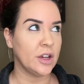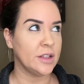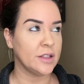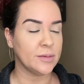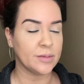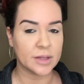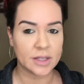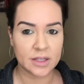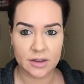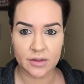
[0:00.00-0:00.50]
and
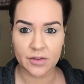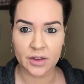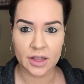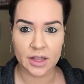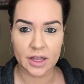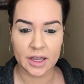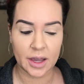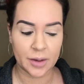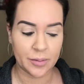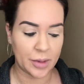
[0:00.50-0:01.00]

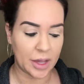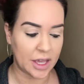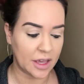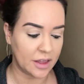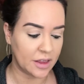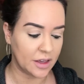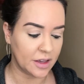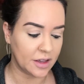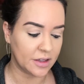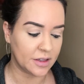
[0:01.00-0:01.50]
specifically I'm
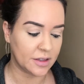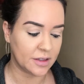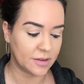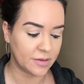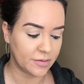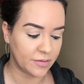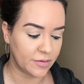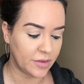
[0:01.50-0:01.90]
making this